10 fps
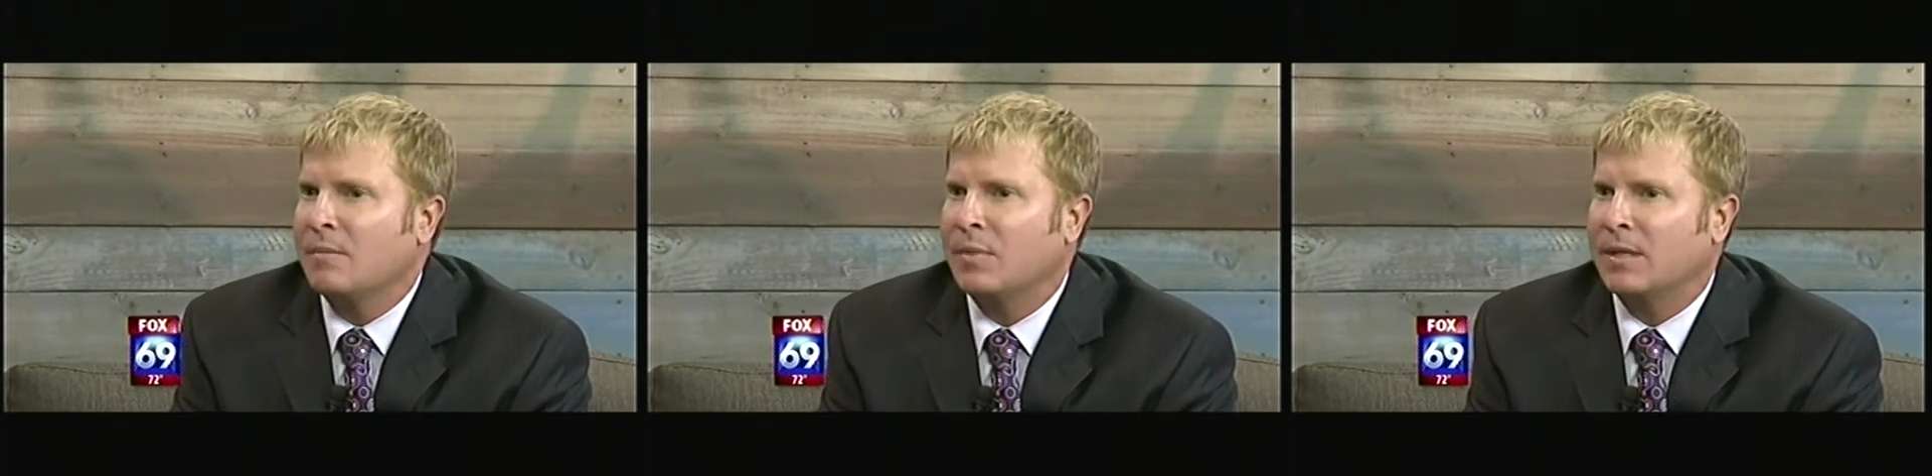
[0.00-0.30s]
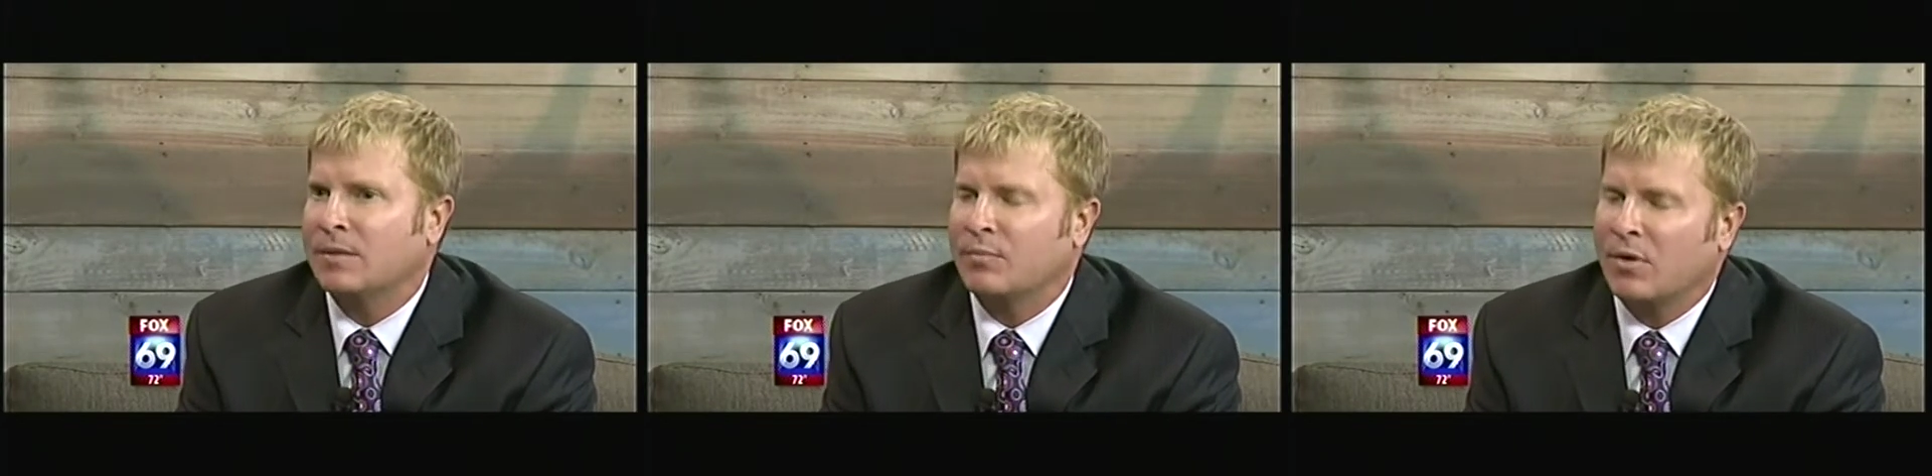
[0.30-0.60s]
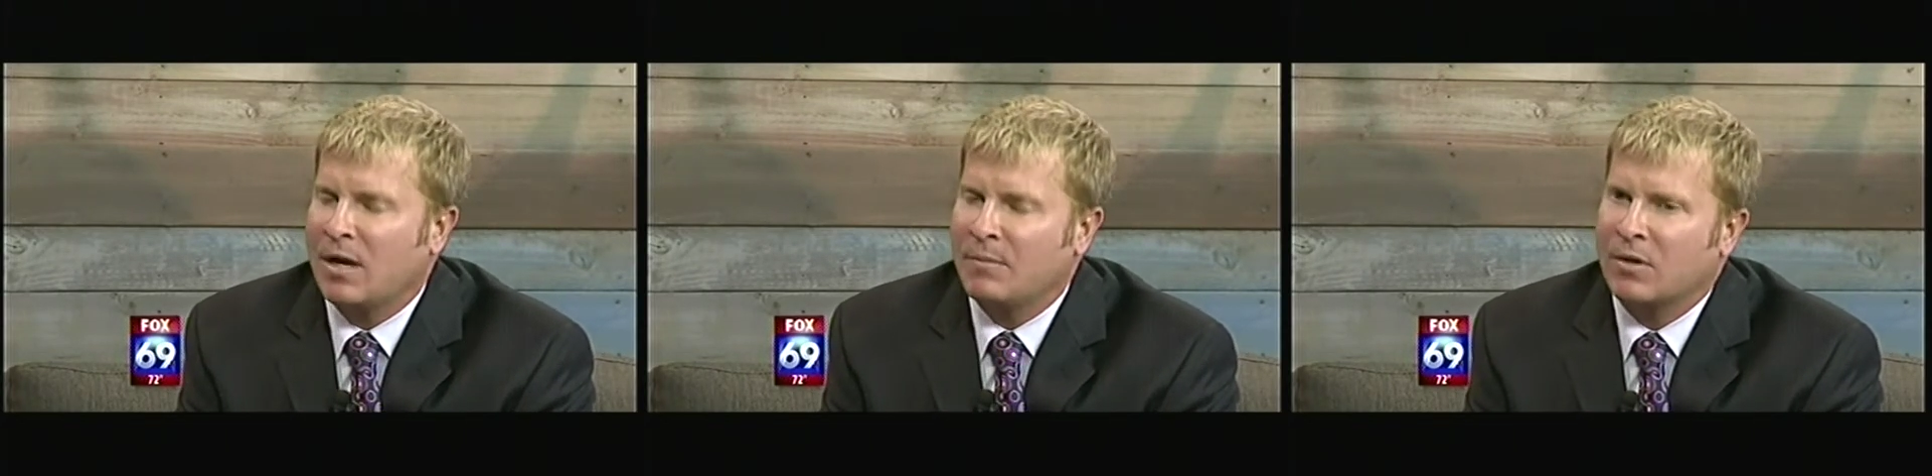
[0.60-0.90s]
but the
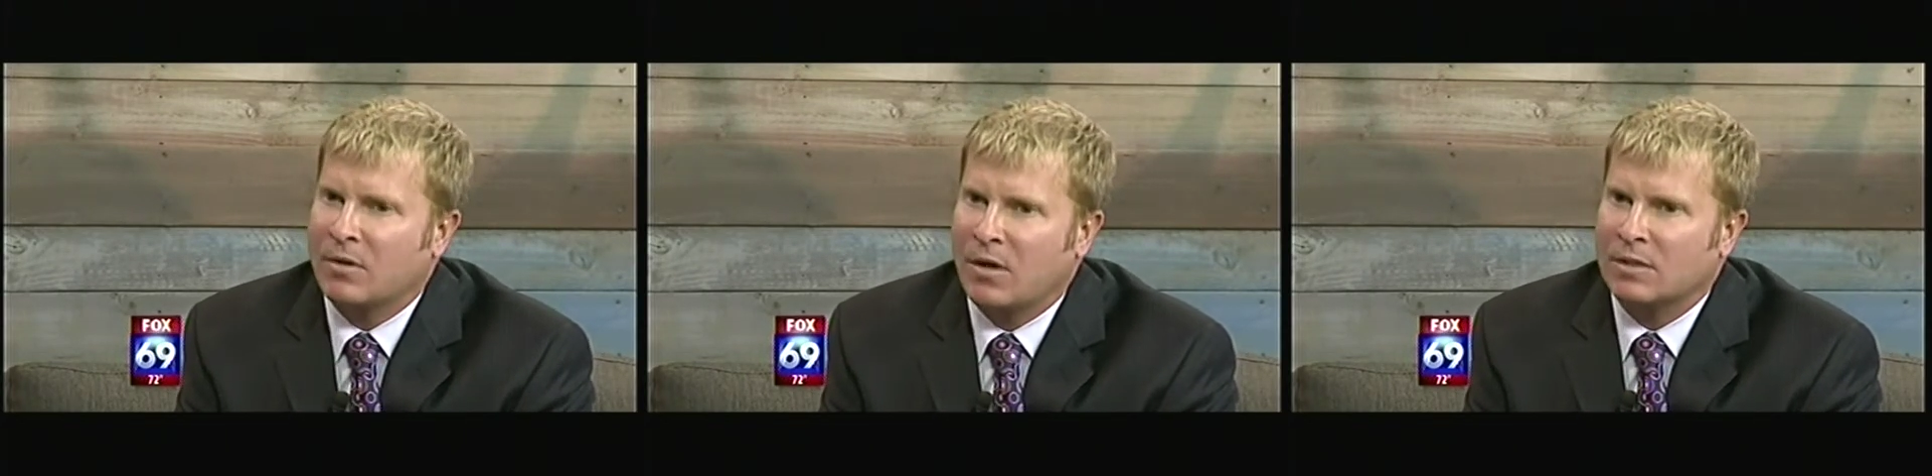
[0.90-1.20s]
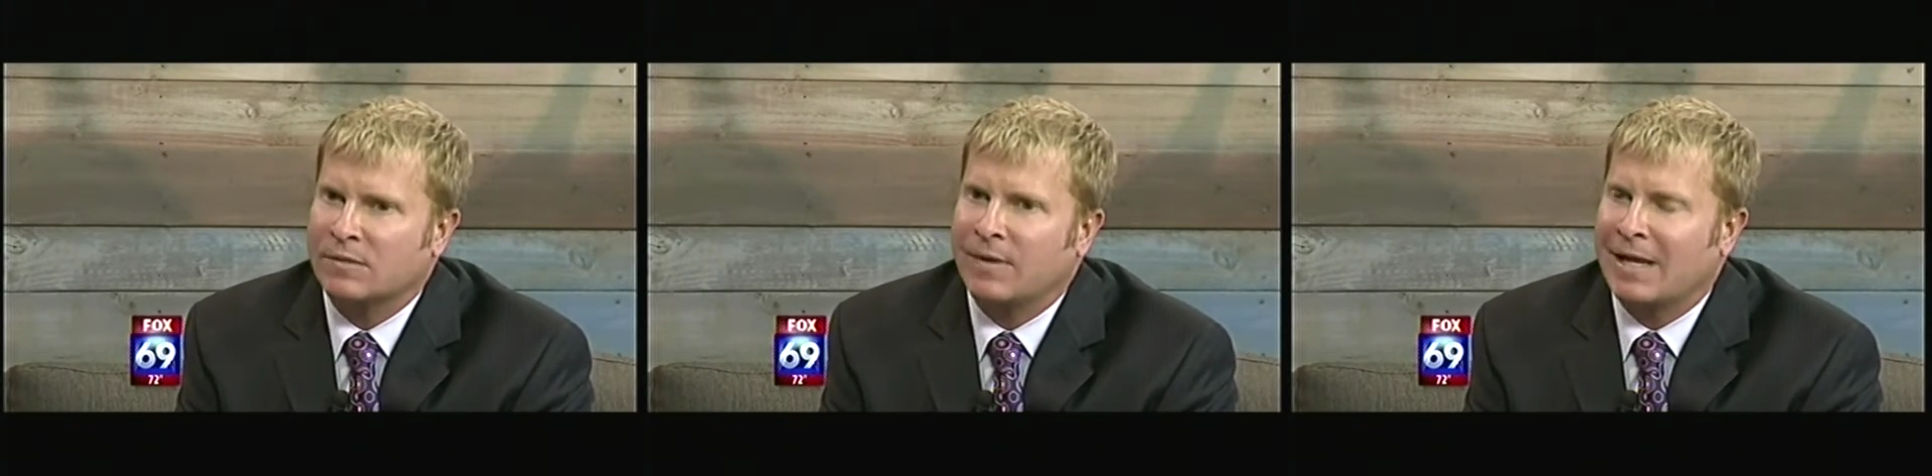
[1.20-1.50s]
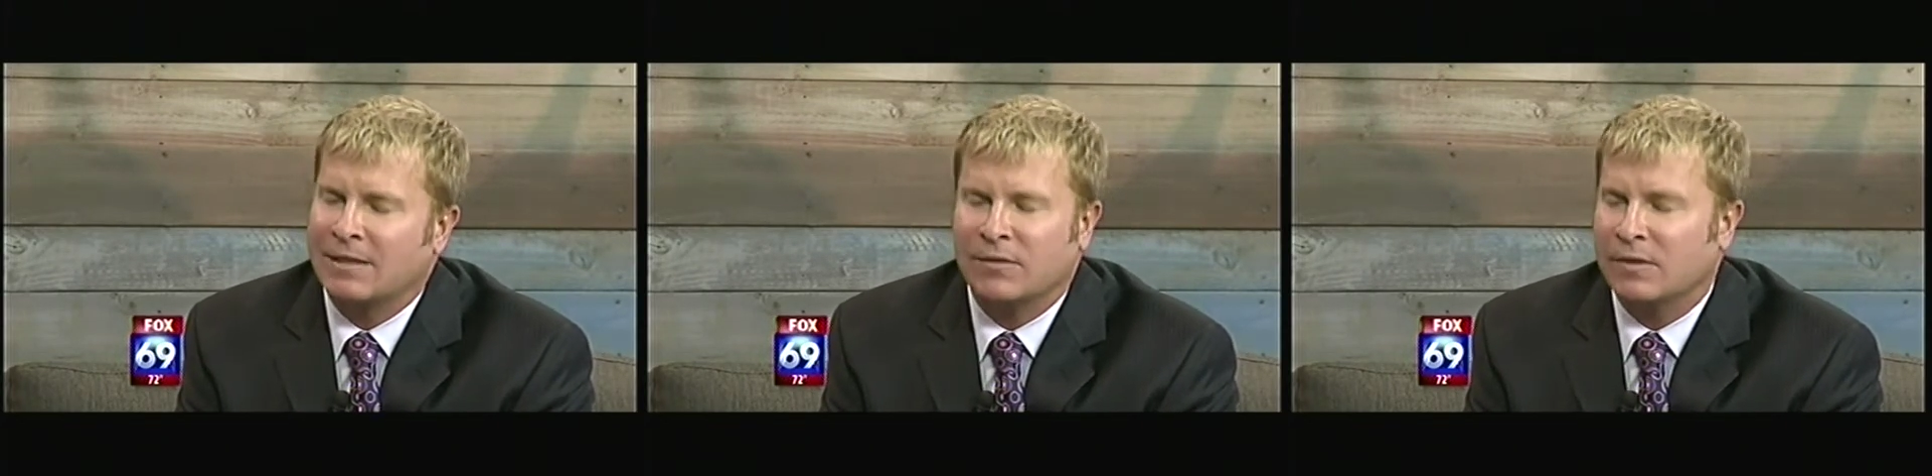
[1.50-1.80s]
primary cause of
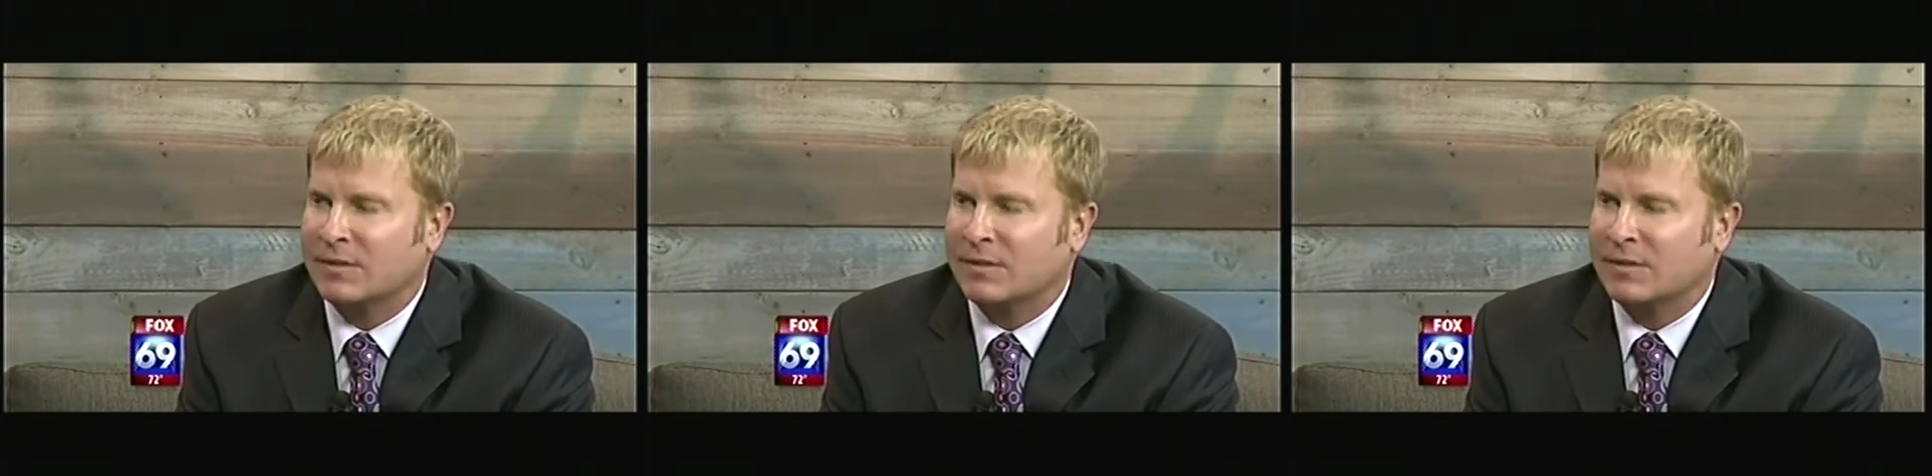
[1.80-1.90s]
acne are